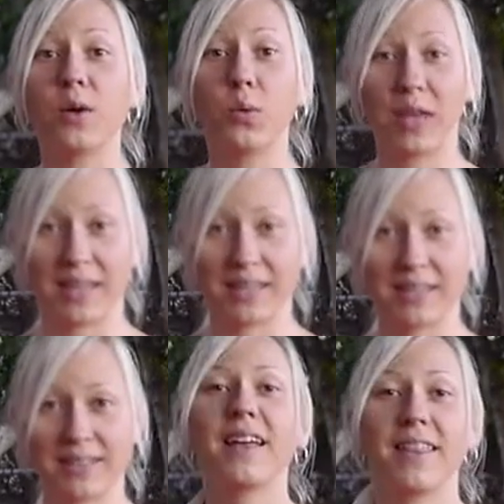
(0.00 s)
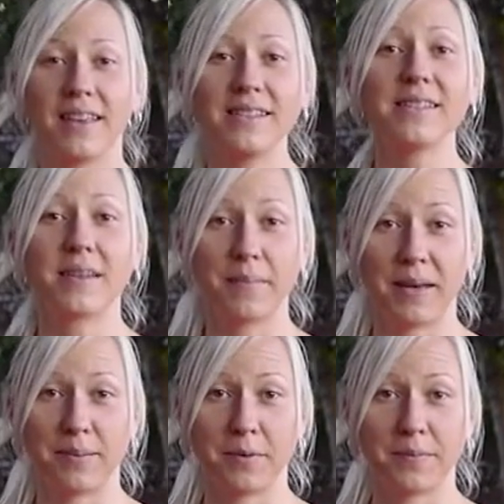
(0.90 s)
a week. This is a
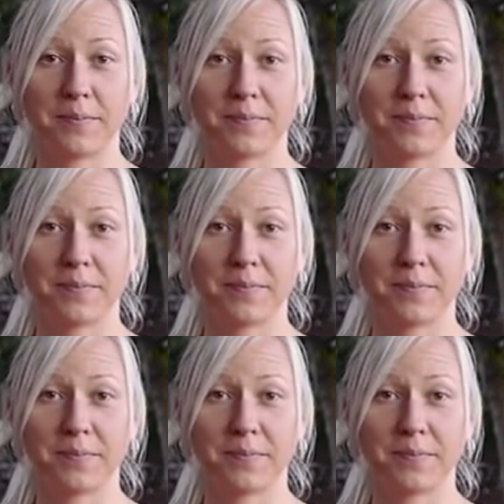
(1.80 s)
minimum.